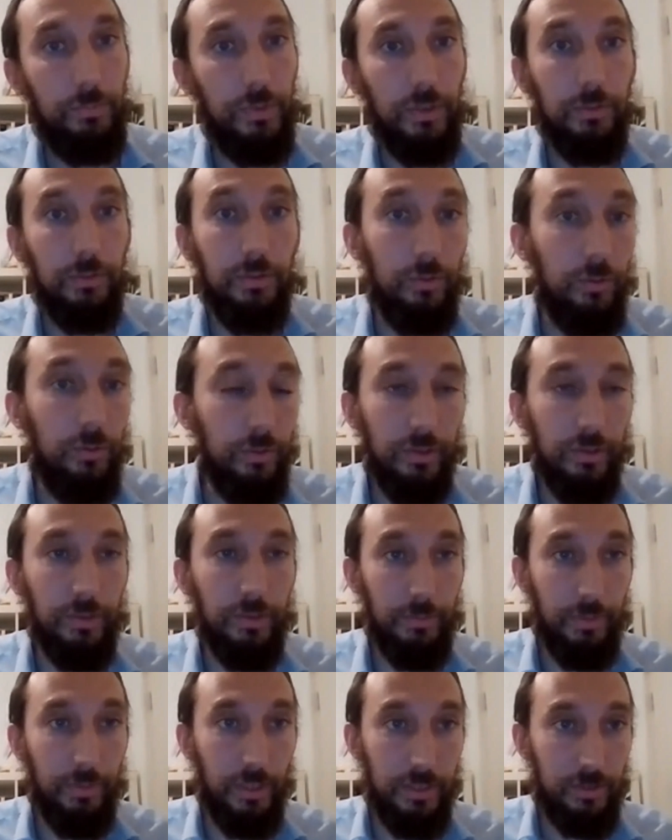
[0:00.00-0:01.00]
you know, an
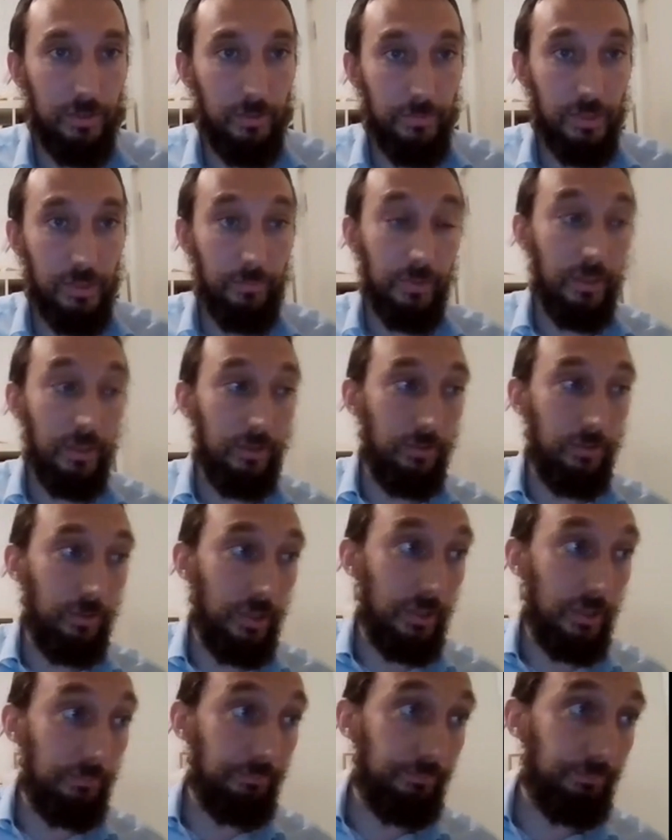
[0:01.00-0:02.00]
ordinary person on Simchat
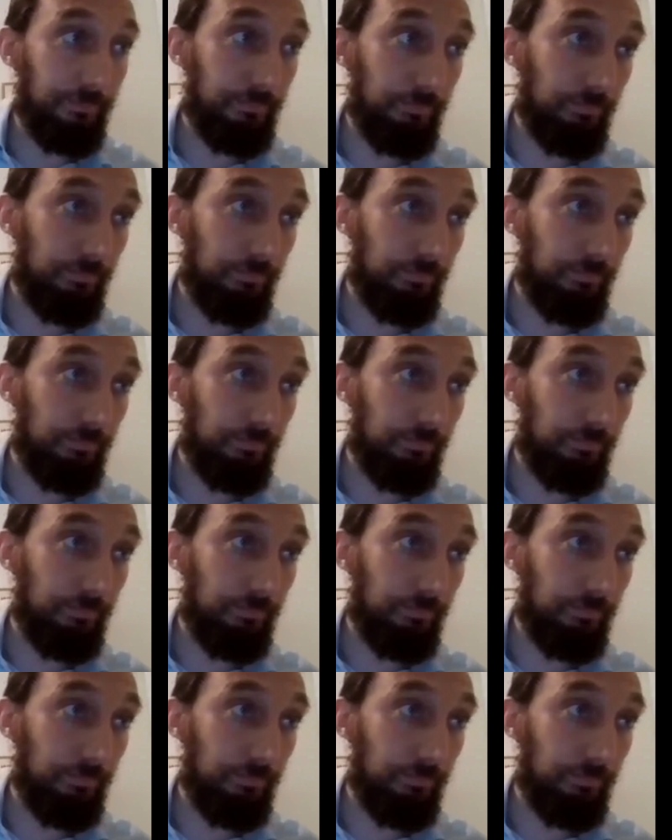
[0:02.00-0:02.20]
Torah